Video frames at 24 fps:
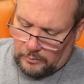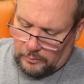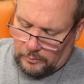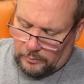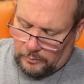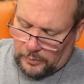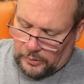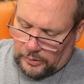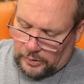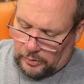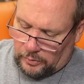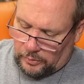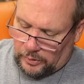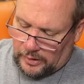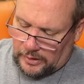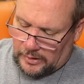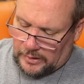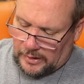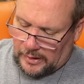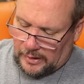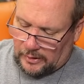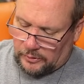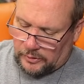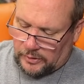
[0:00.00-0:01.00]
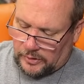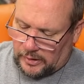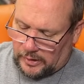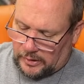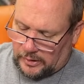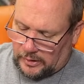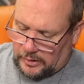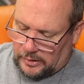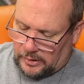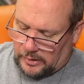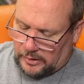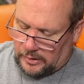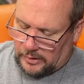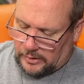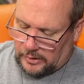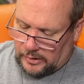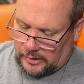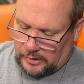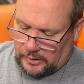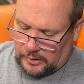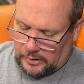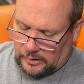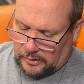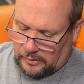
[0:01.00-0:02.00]
But the only downside to these
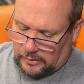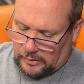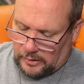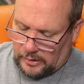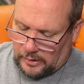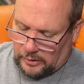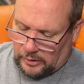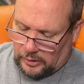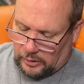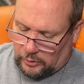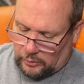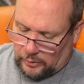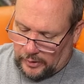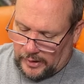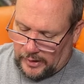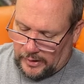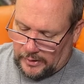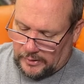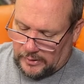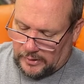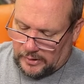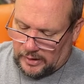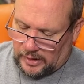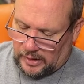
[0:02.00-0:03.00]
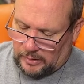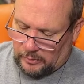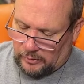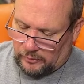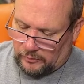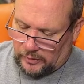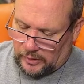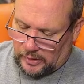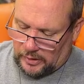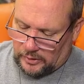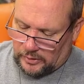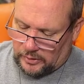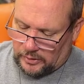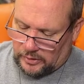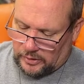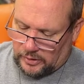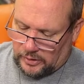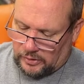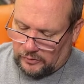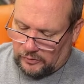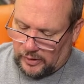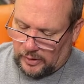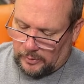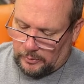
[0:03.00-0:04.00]
in the grand scheme of things is
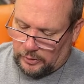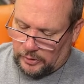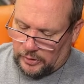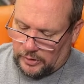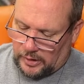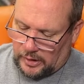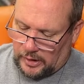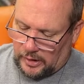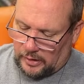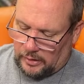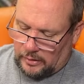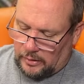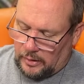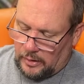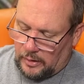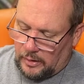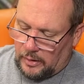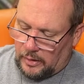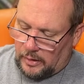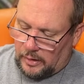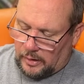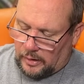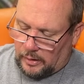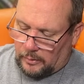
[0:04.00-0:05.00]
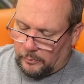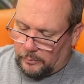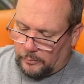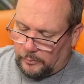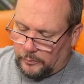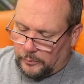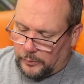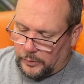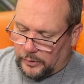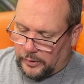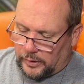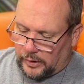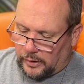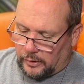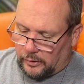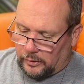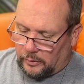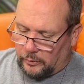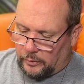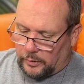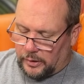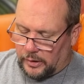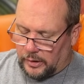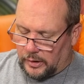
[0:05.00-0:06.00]
these fibers get, particularly
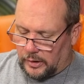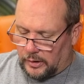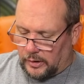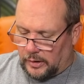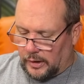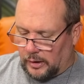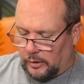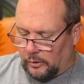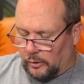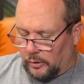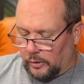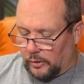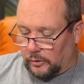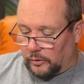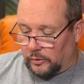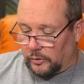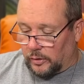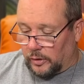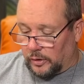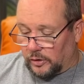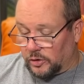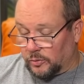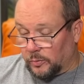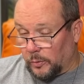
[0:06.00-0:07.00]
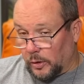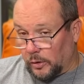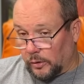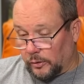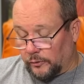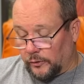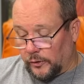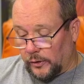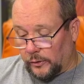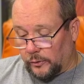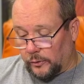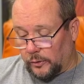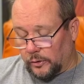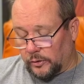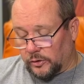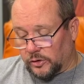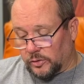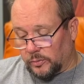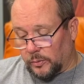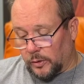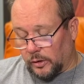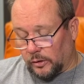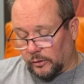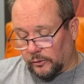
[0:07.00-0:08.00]
when you get down on a smaller feather on a
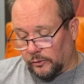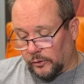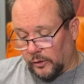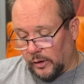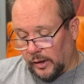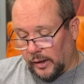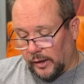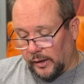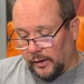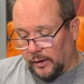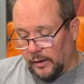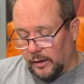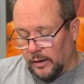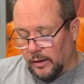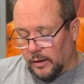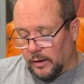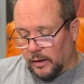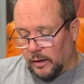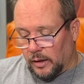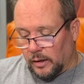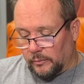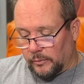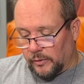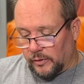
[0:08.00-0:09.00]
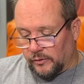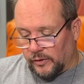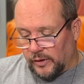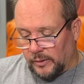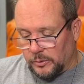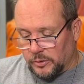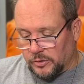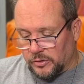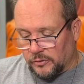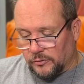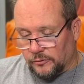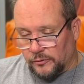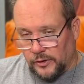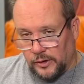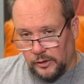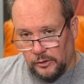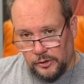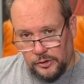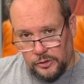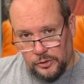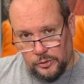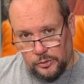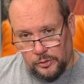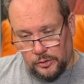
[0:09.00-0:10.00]
smaller fly, the fibers are fairly
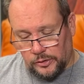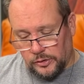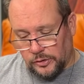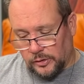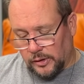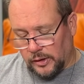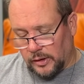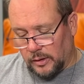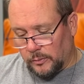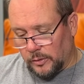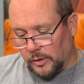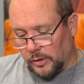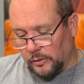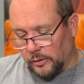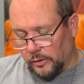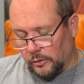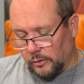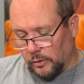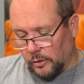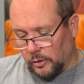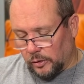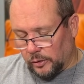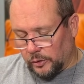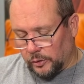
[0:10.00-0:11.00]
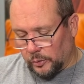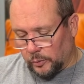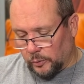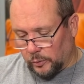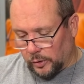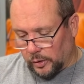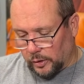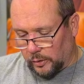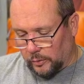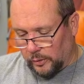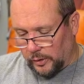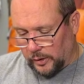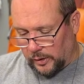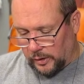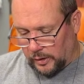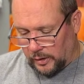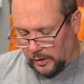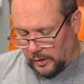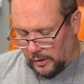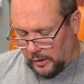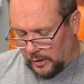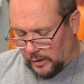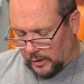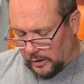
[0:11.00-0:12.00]
short, so they can be a little hard to work with.
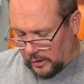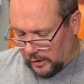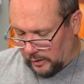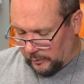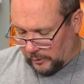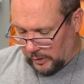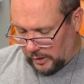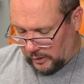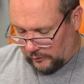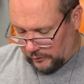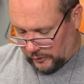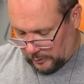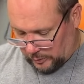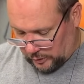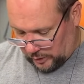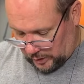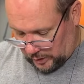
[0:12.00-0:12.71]
And if I was